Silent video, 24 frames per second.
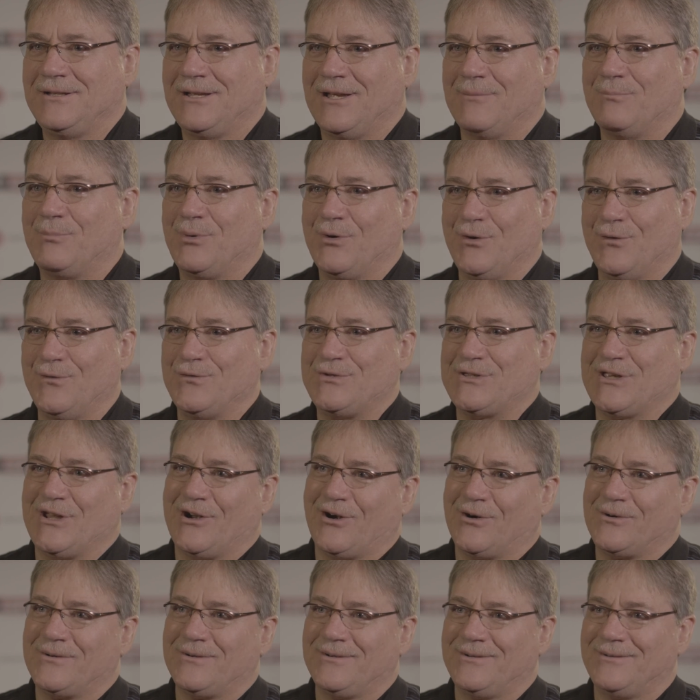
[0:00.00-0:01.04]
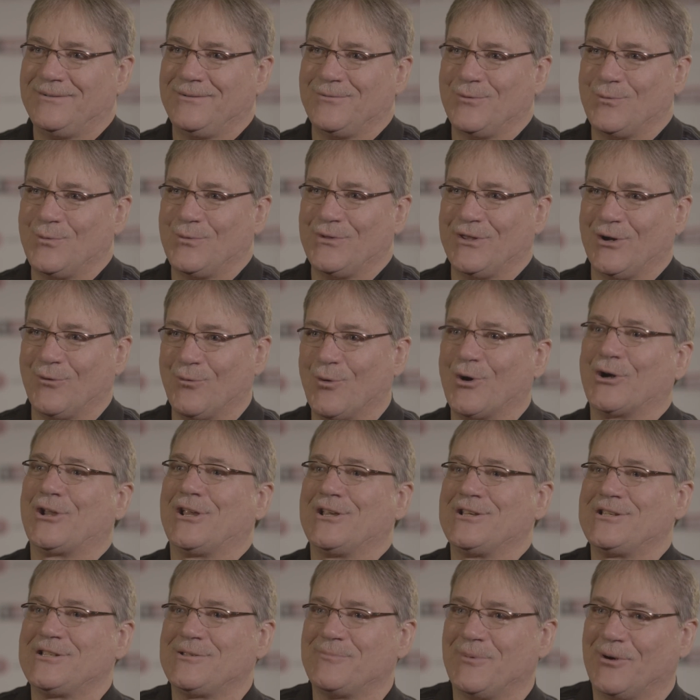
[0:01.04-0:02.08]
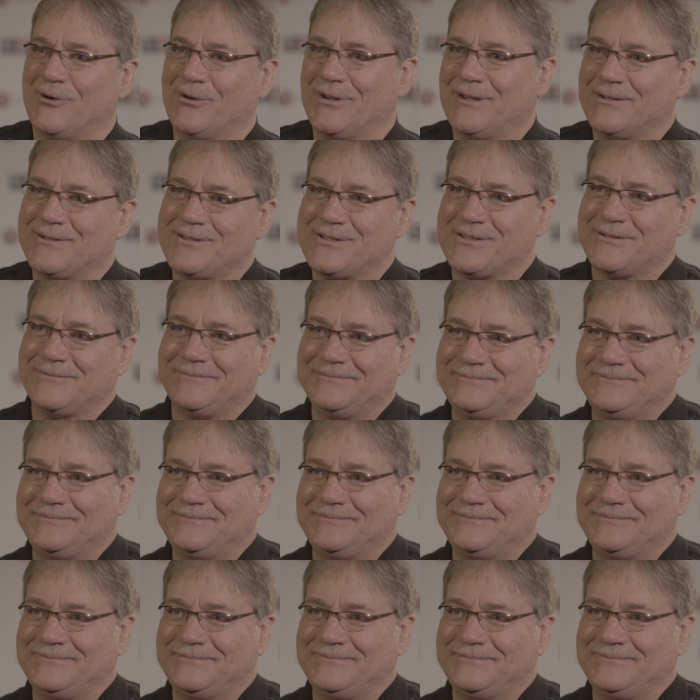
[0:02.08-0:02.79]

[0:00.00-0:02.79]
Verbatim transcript: improves their, their work experience.